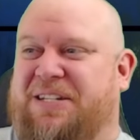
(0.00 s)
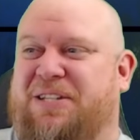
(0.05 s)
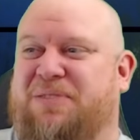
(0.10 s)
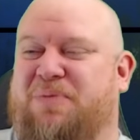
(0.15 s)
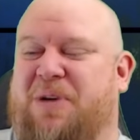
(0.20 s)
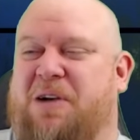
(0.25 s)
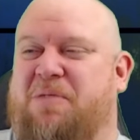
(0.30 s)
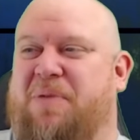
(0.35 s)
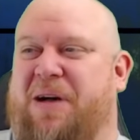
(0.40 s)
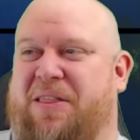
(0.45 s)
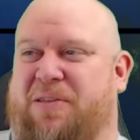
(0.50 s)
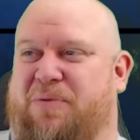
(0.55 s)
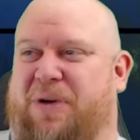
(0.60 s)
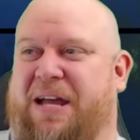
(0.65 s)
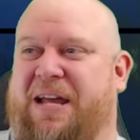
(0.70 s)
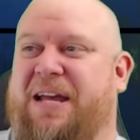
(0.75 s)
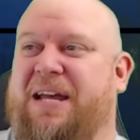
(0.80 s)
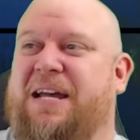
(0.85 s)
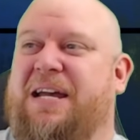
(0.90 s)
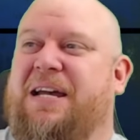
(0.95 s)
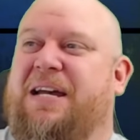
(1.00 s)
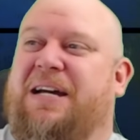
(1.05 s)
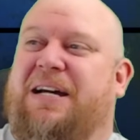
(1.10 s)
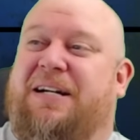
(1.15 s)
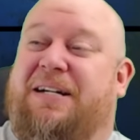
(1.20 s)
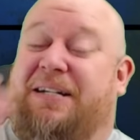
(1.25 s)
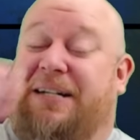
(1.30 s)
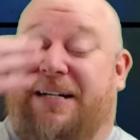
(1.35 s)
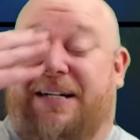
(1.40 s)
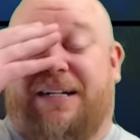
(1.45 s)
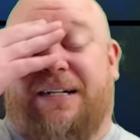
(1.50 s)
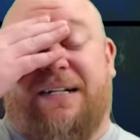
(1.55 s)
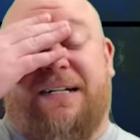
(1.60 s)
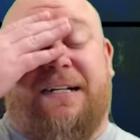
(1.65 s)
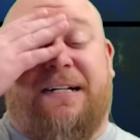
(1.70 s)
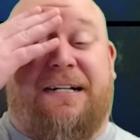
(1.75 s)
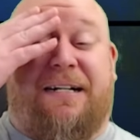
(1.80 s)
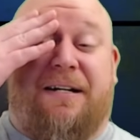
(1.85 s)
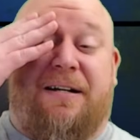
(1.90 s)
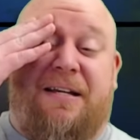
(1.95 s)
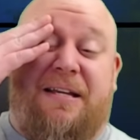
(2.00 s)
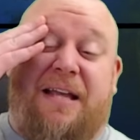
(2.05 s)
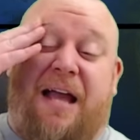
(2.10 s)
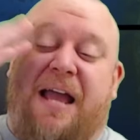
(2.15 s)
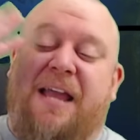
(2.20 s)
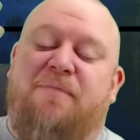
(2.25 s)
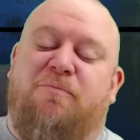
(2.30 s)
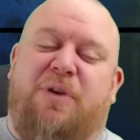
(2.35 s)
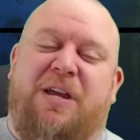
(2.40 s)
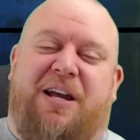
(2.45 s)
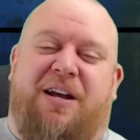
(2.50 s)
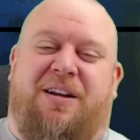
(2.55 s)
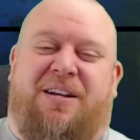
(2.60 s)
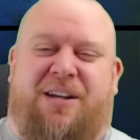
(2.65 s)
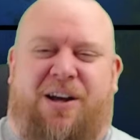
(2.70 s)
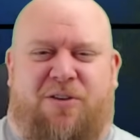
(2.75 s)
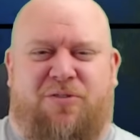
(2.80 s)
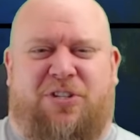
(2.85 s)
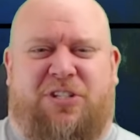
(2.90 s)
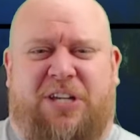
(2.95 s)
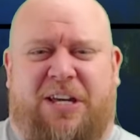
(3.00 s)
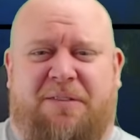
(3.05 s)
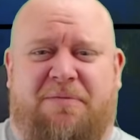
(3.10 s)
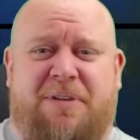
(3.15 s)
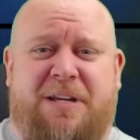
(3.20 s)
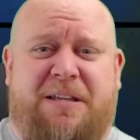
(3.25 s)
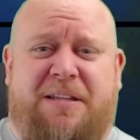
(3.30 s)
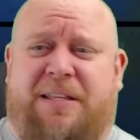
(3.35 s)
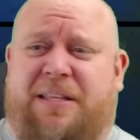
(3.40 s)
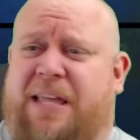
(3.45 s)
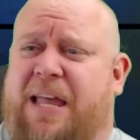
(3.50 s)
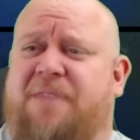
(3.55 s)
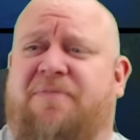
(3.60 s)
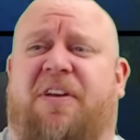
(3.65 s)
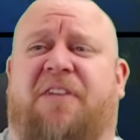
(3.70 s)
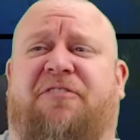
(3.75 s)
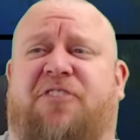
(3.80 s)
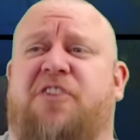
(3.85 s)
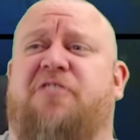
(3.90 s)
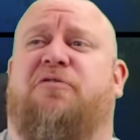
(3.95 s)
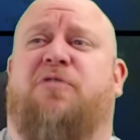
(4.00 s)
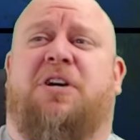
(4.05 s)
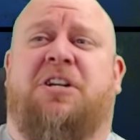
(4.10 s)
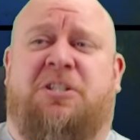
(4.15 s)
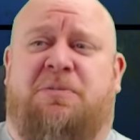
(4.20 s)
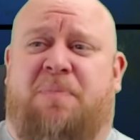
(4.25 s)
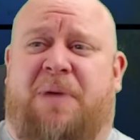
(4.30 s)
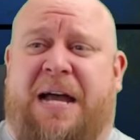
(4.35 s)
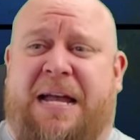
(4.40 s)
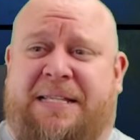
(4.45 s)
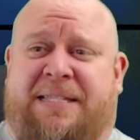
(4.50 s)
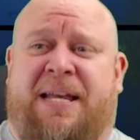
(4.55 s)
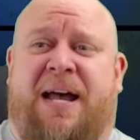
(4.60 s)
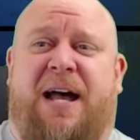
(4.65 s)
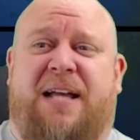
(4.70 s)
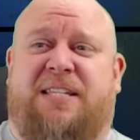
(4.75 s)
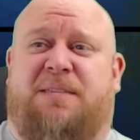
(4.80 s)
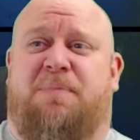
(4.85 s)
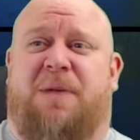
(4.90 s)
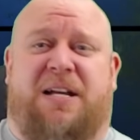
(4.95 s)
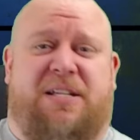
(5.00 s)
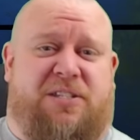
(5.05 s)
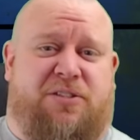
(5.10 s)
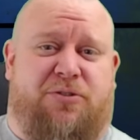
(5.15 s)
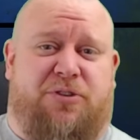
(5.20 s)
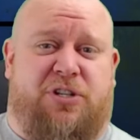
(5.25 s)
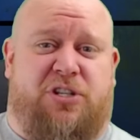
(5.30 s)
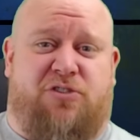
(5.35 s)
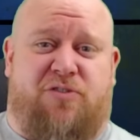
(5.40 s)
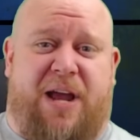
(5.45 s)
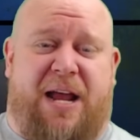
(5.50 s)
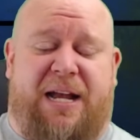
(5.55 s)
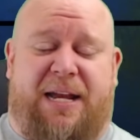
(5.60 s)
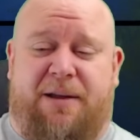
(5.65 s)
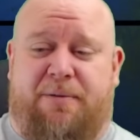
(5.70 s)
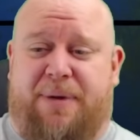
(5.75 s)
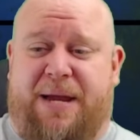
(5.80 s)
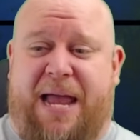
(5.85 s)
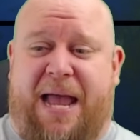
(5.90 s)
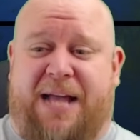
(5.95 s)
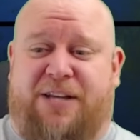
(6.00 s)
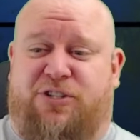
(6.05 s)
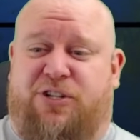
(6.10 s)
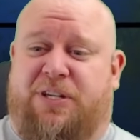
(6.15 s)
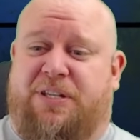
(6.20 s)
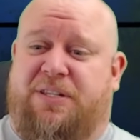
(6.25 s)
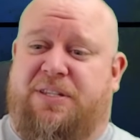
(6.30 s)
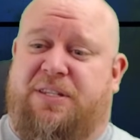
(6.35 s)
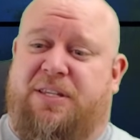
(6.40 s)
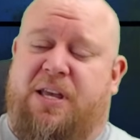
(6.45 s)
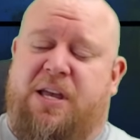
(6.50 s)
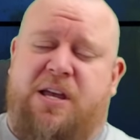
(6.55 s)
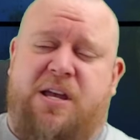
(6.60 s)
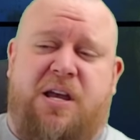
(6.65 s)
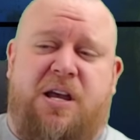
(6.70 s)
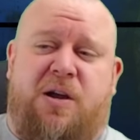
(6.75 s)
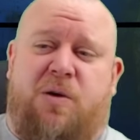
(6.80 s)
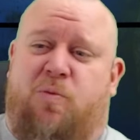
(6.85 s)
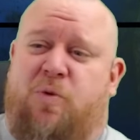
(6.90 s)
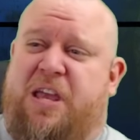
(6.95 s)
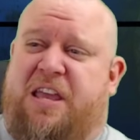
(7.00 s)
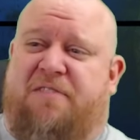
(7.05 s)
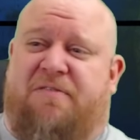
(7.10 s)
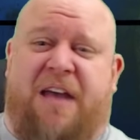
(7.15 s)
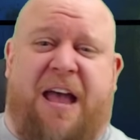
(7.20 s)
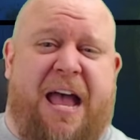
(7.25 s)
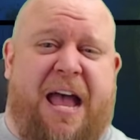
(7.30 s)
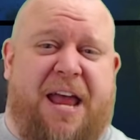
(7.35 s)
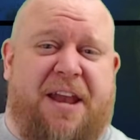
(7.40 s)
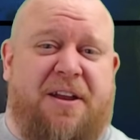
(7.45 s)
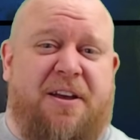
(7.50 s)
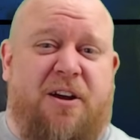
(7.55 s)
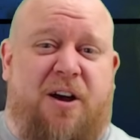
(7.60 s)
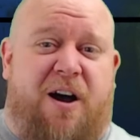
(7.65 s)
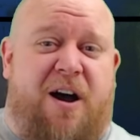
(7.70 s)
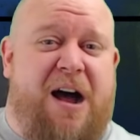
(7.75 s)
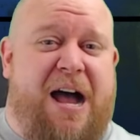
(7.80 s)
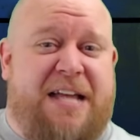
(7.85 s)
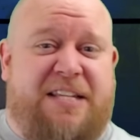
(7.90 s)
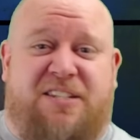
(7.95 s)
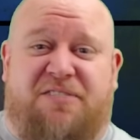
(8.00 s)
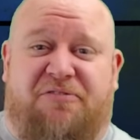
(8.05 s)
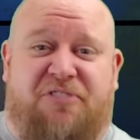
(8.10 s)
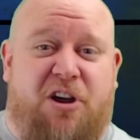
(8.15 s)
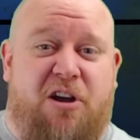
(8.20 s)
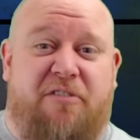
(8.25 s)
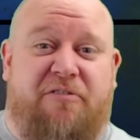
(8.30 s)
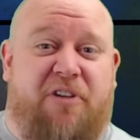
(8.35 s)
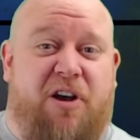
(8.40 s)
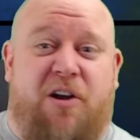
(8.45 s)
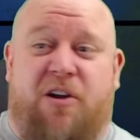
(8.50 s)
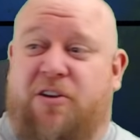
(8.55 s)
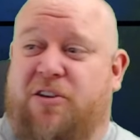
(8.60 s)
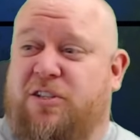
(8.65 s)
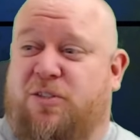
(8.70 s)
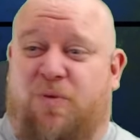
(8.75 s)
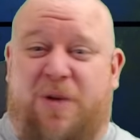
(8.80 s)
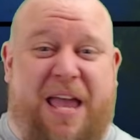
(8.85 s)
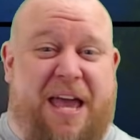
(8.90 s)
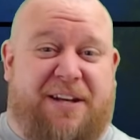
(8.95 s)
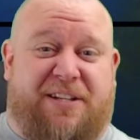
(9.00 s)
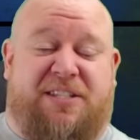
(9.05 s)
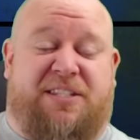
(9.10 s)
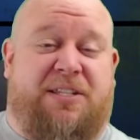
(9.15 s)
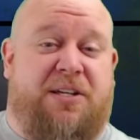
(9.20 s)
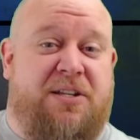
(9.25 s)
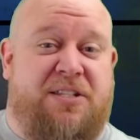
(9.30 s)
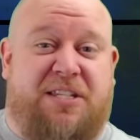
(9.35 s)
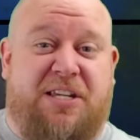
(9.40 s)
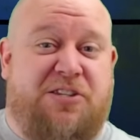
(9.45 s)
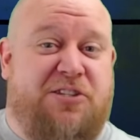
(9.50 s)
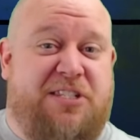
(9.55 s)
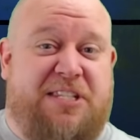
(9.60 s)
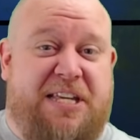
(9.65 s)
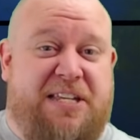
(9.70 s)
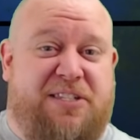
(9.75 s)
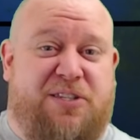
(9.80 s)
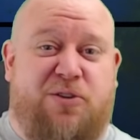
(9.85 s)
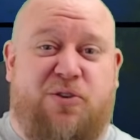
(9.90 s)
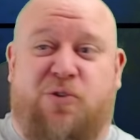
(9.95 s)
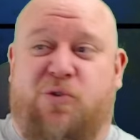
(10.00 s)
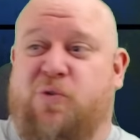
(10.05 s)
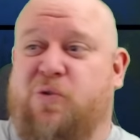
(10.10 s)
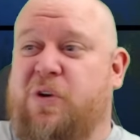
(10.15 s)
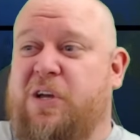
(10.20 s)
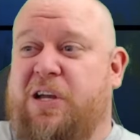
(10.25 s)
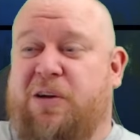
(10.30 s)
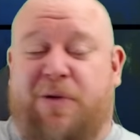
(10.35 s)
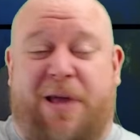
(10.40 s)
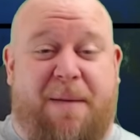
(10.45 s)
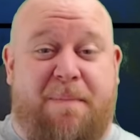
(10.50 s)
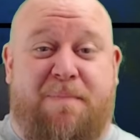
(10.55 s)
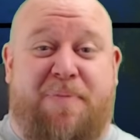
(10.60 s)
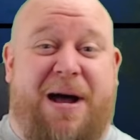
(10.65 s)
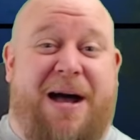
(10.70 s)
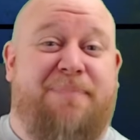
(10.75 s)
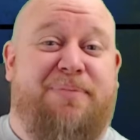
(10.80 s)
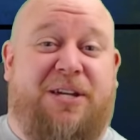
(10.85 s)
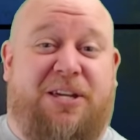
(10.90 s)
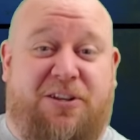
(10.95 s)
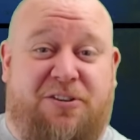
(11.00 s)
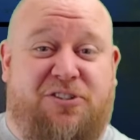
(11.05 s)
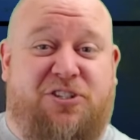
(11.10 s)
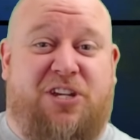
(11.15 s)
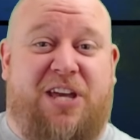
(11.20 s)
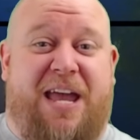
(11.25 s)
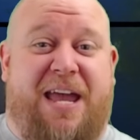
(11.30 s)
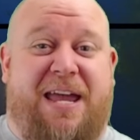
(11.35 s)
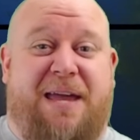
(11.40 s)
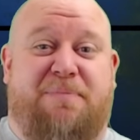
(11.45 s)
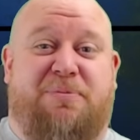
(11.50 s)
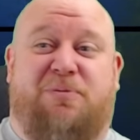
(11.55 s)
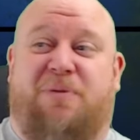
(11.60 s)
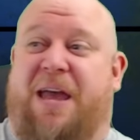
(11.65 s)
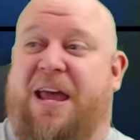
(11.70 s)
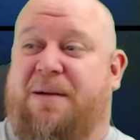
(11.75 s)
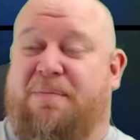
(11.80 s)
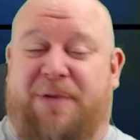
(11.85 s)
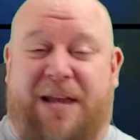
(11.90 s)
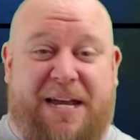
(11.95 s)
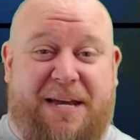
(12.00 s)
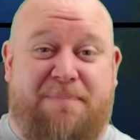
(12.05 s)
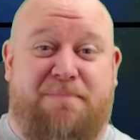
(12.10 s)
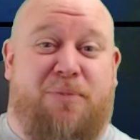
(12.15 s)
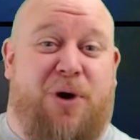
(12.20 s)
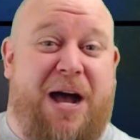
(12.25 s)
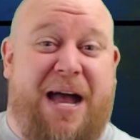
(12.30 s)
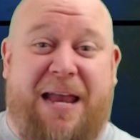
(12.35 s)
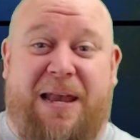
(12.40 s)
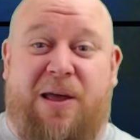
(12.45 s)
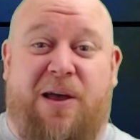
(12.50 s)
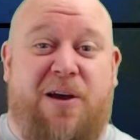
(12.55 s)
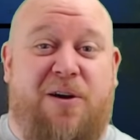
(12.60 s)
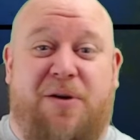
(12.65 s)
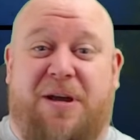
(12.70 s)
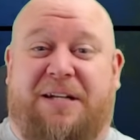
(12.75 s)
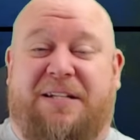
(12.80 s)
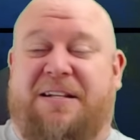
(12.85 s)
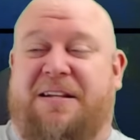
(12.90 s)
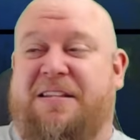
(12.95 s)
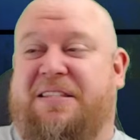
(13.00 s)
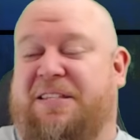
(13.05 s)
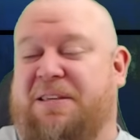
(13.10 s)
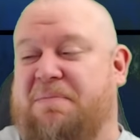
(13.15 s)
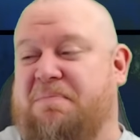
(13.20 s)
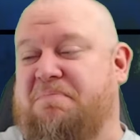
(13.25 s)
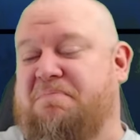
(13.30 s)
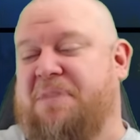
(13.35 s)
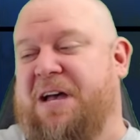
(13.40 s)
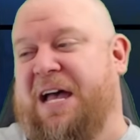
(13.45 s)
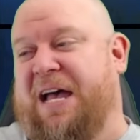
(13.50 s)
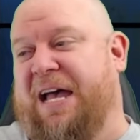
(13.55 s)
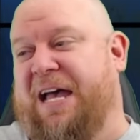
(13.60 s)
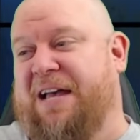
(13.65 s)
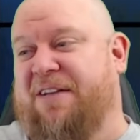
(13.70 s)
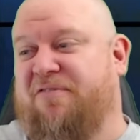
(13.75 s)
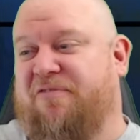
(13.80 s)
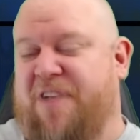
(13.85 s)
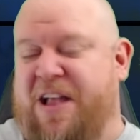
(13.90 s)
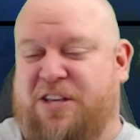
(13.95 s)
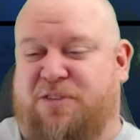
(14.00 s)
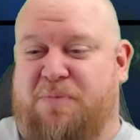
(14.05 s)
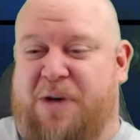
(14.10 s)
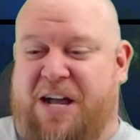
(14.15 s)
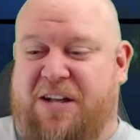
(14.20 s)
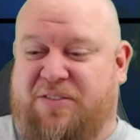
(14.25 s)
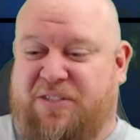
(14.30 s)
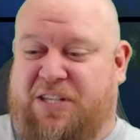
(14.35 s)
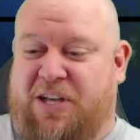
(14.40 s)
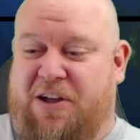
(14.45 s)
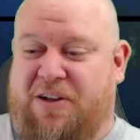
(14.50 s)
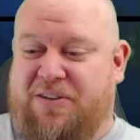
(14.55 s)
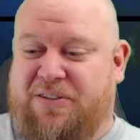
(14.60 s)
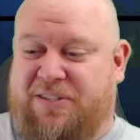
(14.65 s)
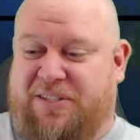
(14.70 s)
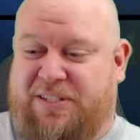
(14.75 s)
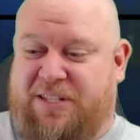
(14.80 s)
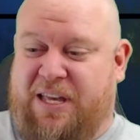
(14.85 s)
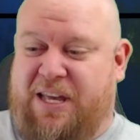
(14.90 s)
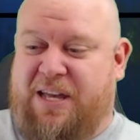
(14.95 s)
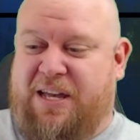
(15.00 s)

as well, by the way? Oh, we got culture. We, if you've watched my Taskmaster Australia reactions... We've had iced Vovos, we had a sausage sizzle, we had barbecue shapes, we had a bloody Milo and some uh, Vegemite on toast.